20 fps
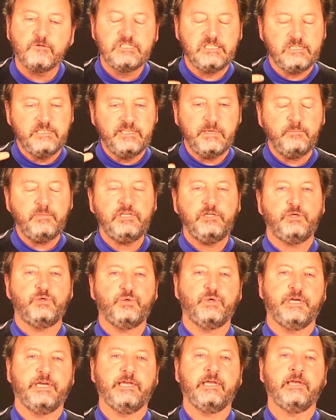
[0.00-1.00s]

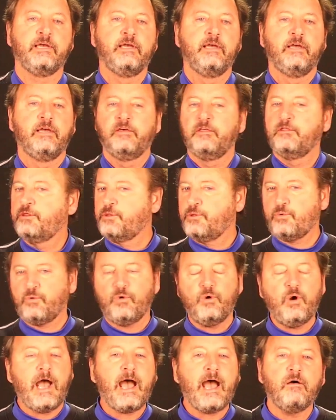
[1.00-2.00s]
symmetry
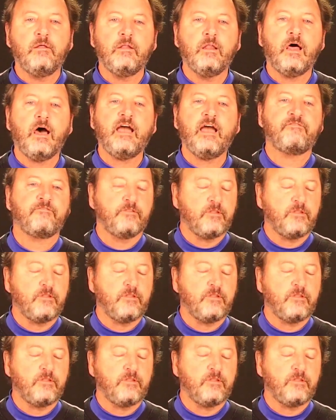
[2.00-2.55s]
throughout life.